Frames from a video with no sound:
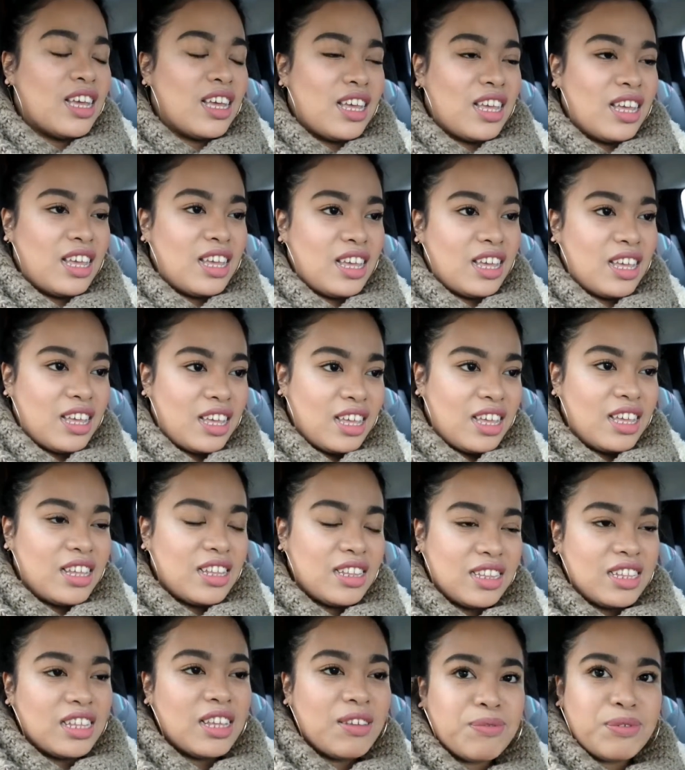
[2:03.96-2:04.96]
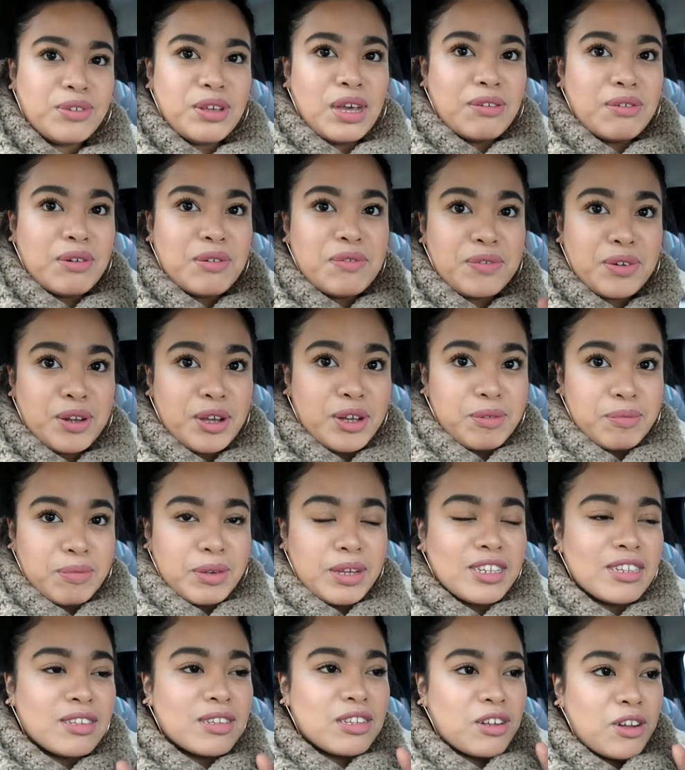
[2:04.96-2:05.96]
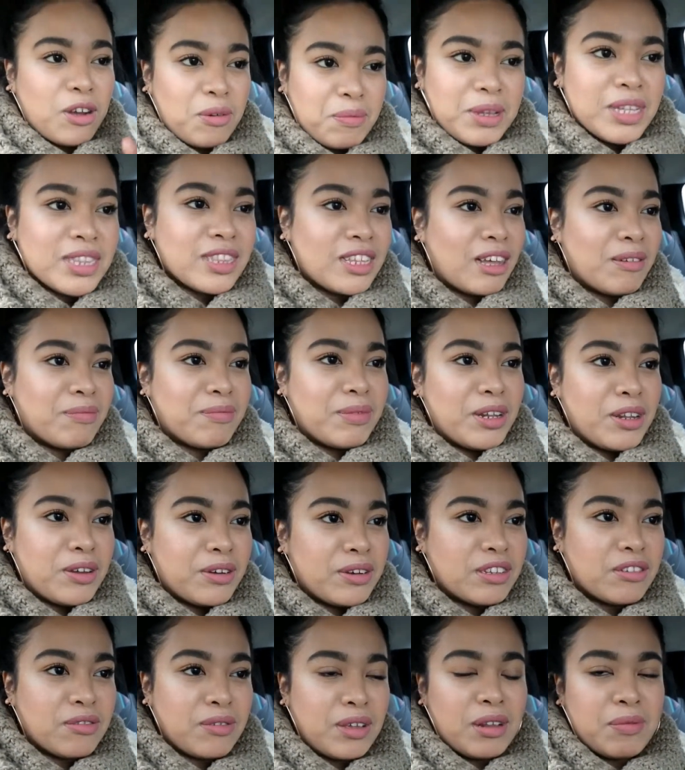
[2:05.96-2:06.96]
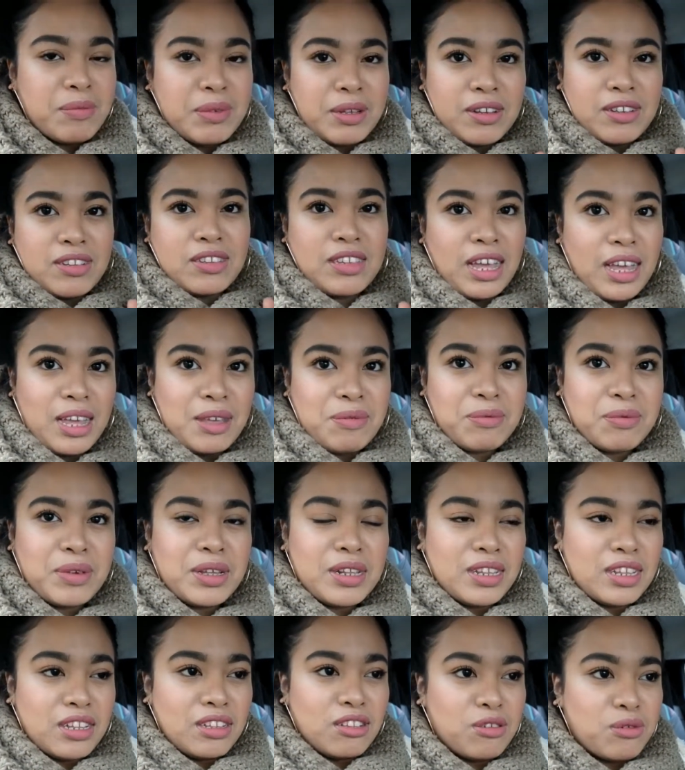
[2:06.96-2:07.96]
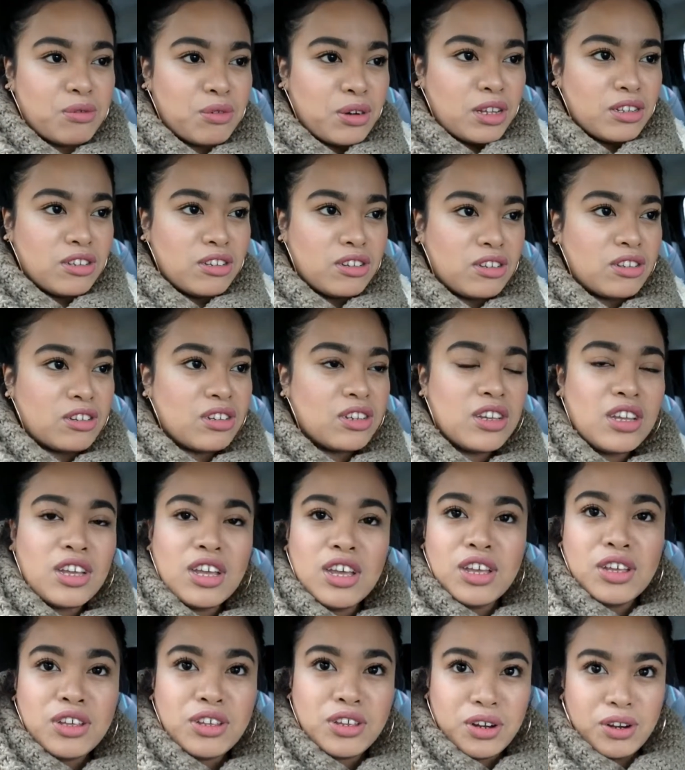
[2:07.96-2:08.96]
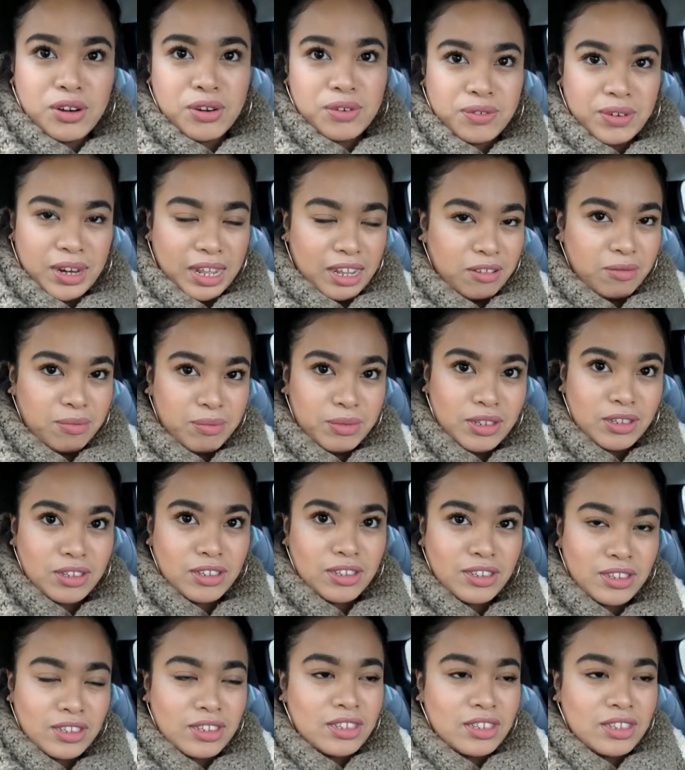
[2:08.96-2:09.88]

And if you have a Vlogmas, comment down below as well because I'm waiting to watch your Vlogmas.